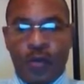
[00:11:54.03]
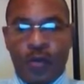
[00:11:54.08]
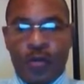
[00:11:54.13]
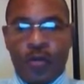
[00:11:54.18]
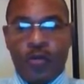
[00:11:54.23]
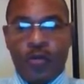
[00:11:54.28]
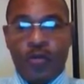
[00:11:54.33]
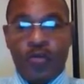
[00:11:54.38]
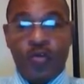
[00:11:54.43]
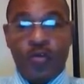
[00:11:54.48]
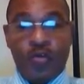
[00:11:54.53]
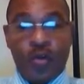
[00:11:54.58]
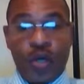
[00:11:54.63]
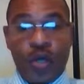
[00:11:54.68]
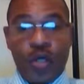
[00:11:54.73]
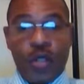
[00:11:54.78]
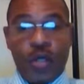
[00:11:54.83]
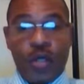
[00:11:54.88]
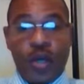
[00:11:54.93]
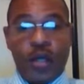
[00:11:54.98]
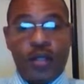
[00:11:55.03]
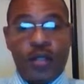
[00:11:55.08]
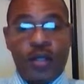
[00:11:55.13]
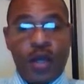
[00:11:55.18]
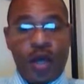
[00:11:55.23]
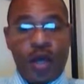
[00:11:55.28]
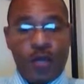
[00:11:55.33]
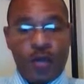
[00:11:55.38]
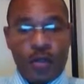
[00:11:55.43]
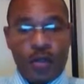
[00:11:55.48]
with a degree in
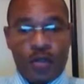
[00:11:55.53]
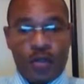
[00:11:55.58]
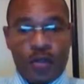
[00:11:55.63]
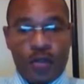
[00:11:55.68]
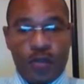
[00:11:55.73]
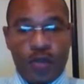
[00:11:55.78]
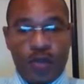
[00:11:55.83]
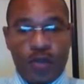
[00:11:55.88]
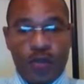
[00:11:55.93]
economics.